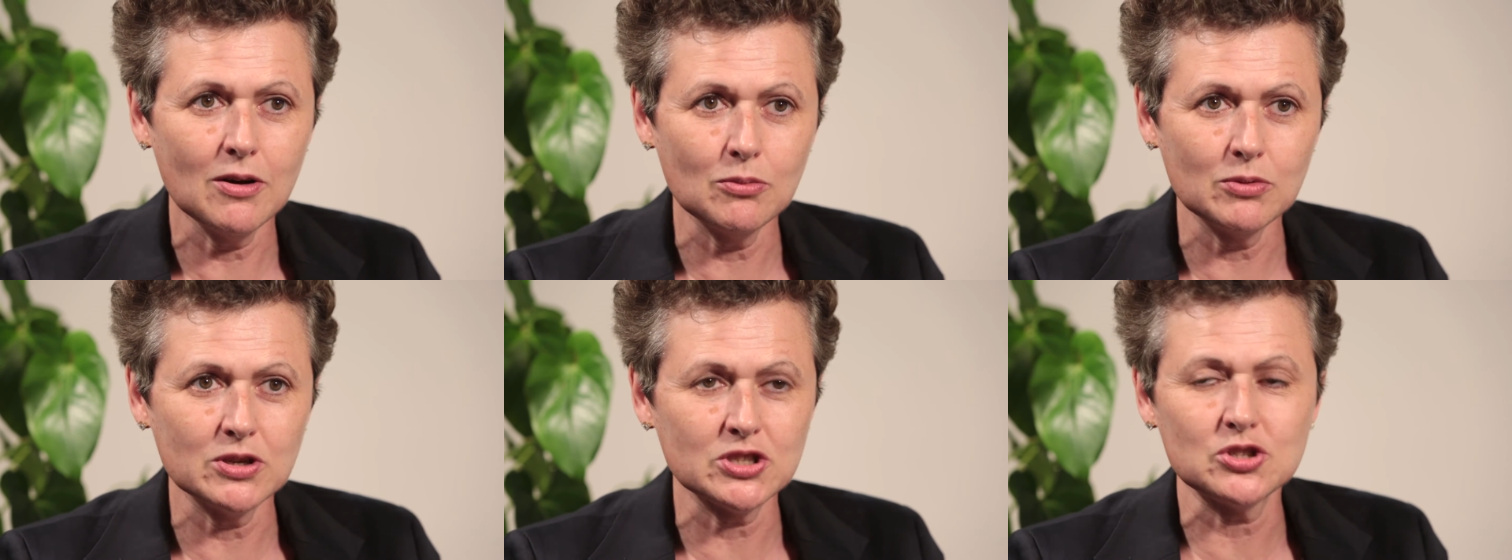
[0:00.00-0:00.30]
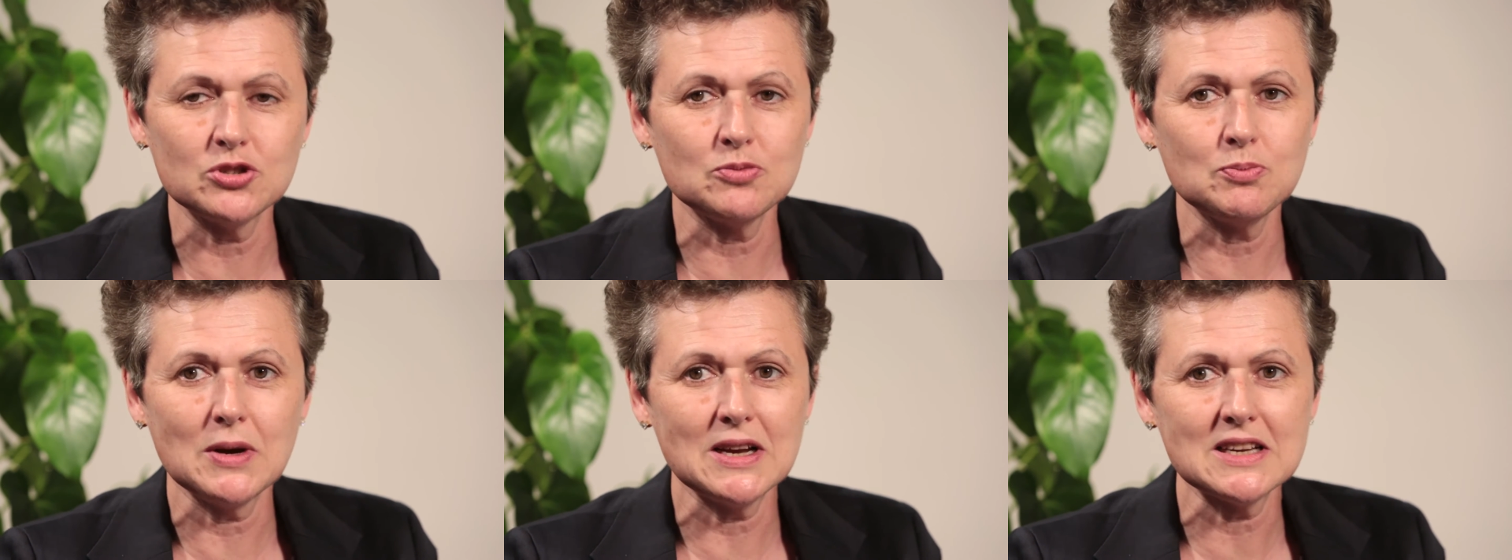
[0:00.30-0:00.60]

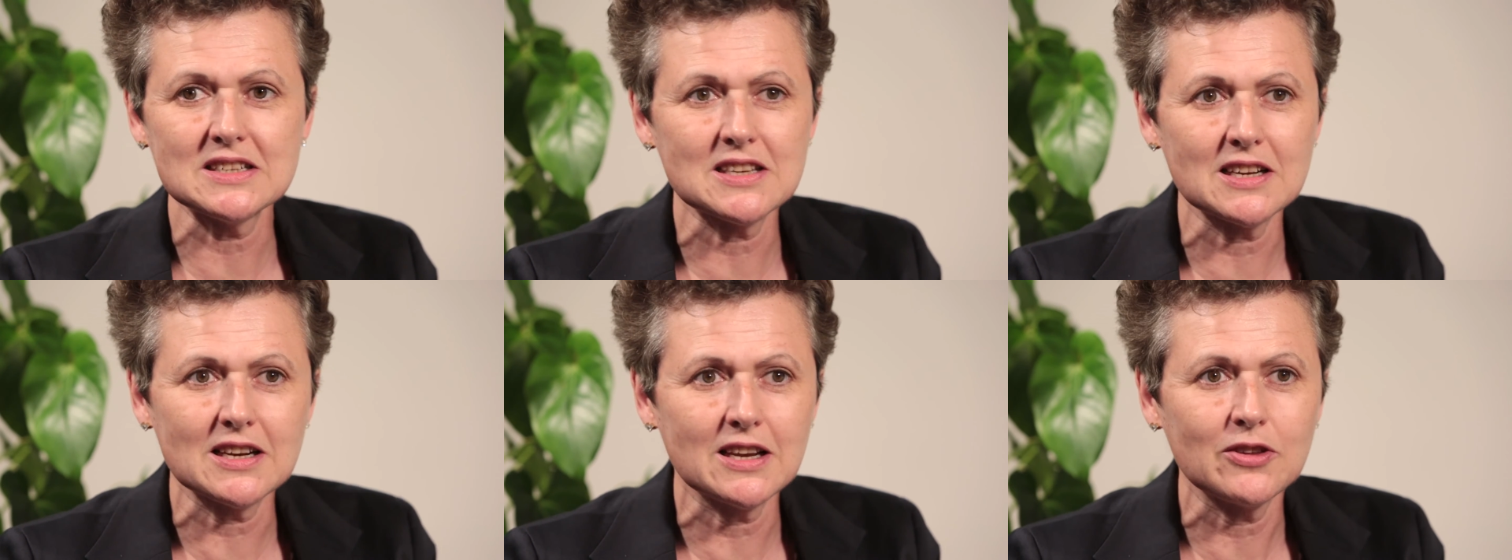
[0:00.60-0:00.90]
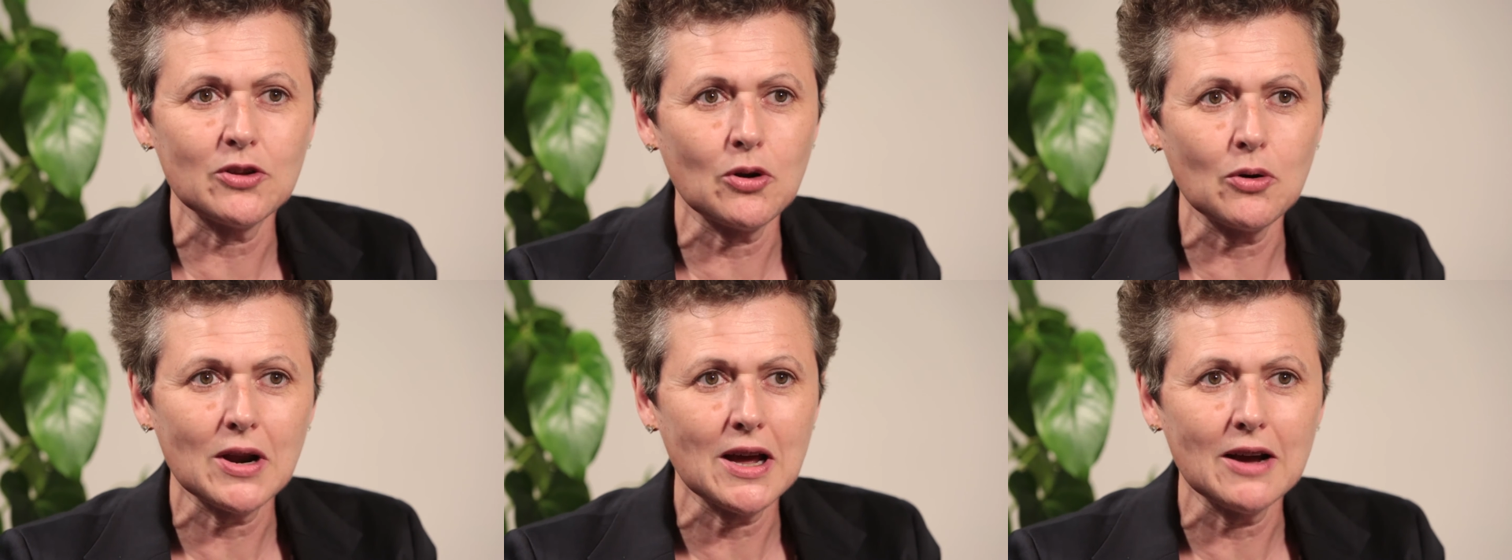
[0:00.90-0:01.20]
which you
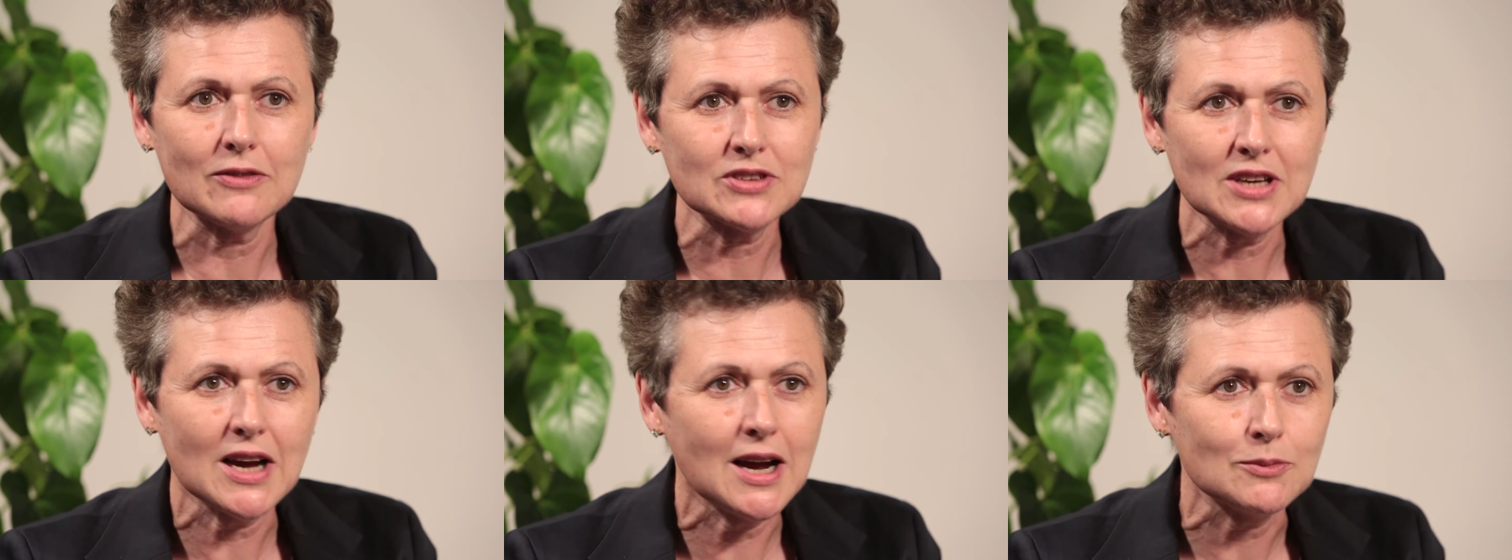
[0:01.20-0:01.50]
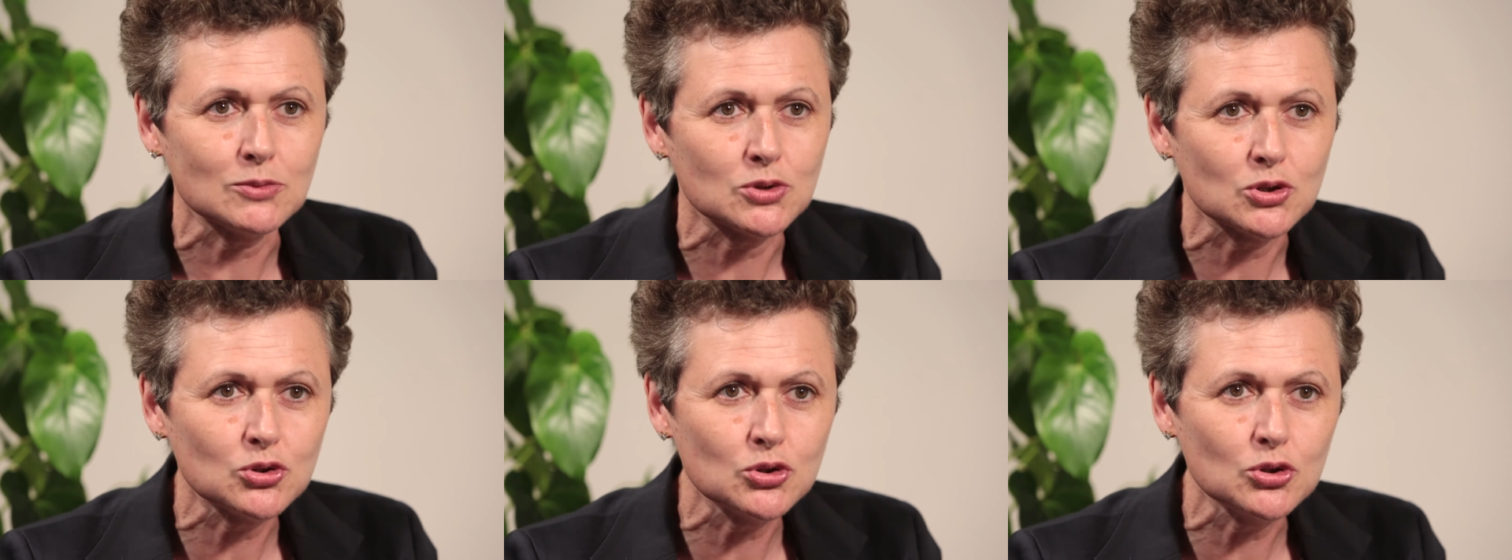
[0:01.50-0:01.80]
basically don't have
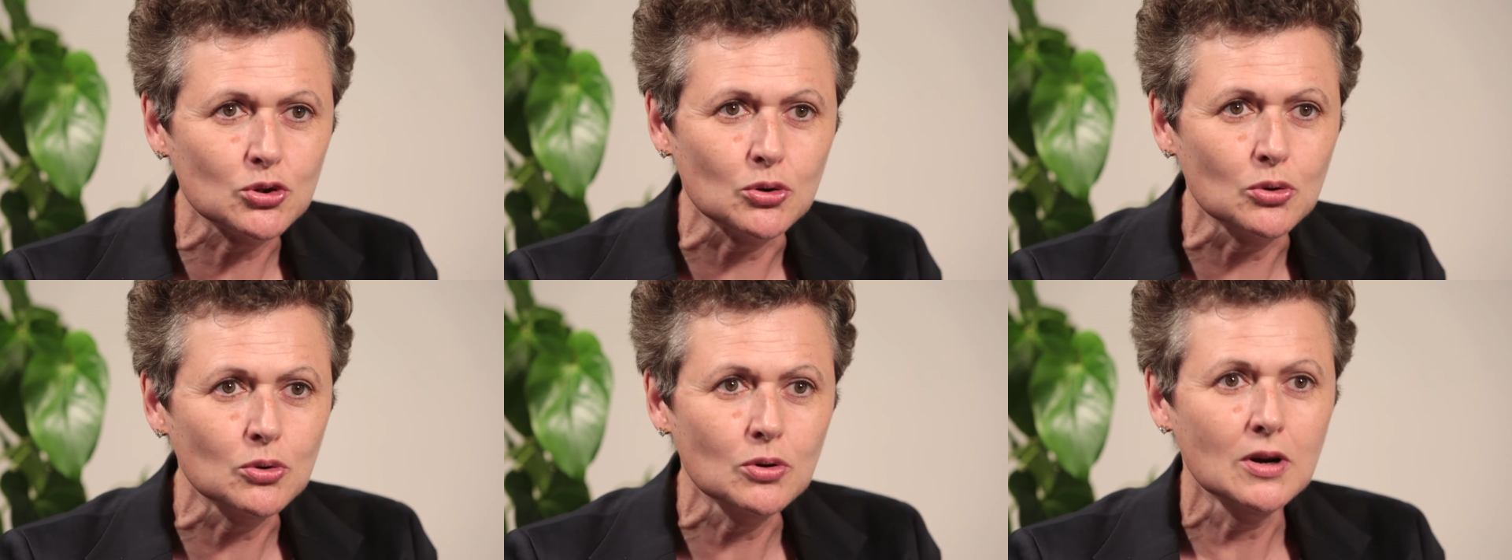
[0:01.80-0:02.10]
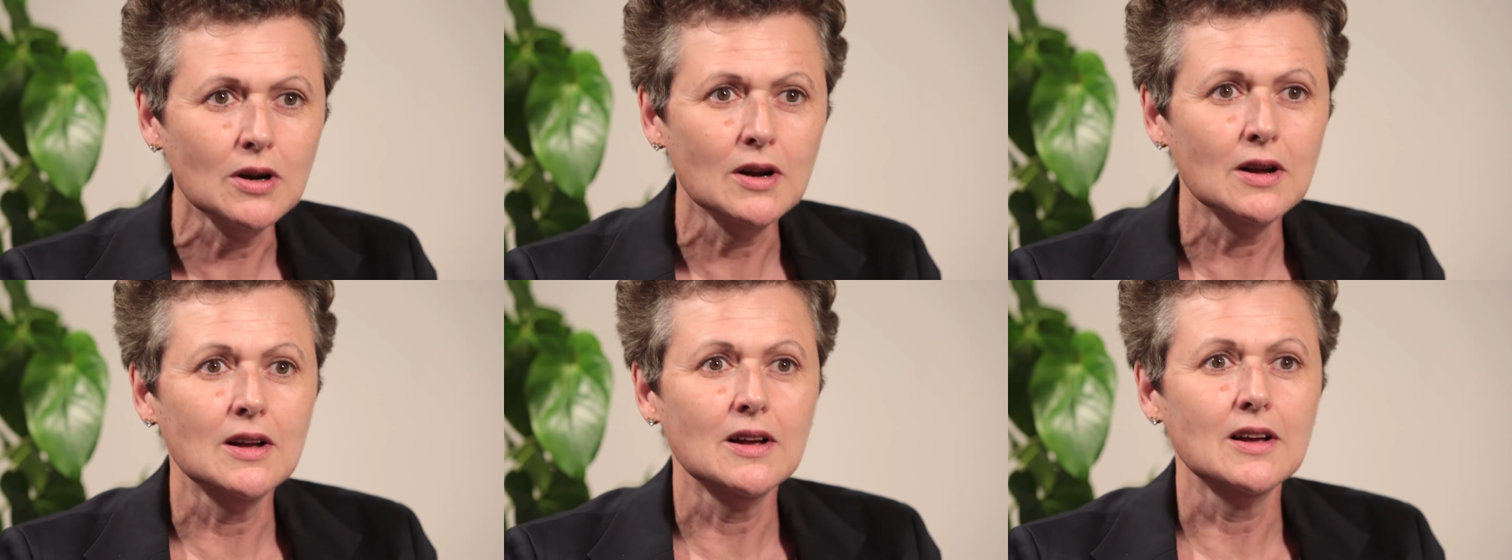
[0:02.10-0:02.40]
time to do,